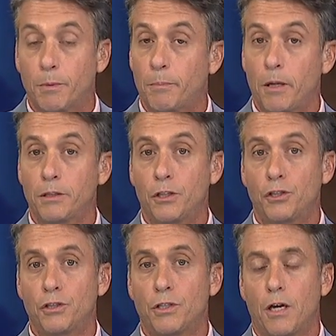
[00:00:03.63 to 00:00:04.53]
but
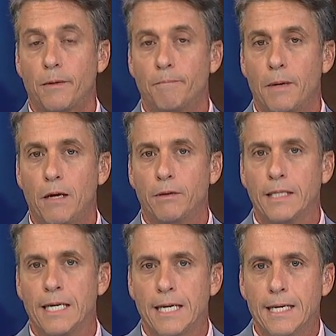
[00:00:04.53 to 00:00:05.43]
politicians on
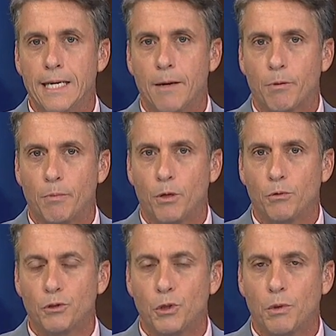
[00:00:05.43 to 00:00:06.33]
Maui have
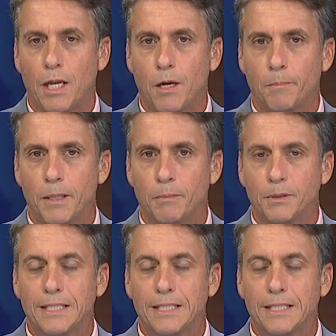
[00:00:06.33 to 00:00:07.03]
proposed to allow people